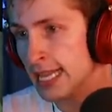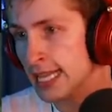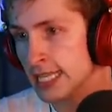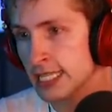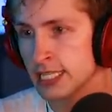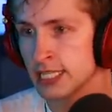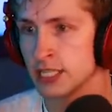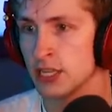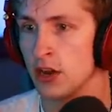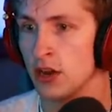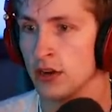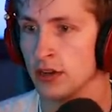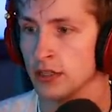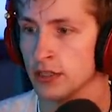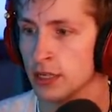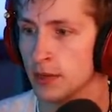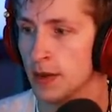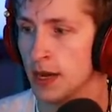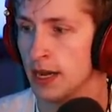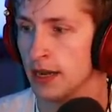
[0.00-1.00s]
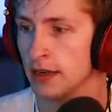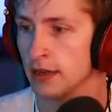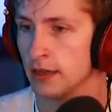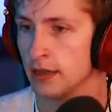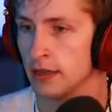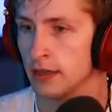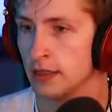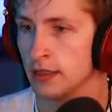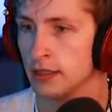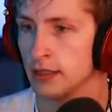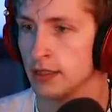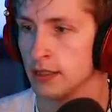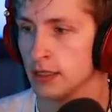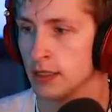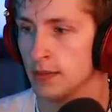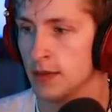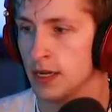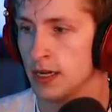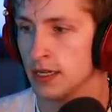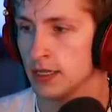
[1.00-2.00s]
this is hard. Come on.
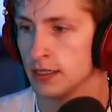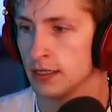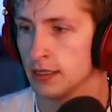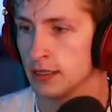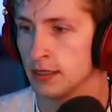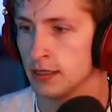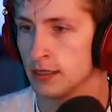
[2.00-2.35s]
Come on.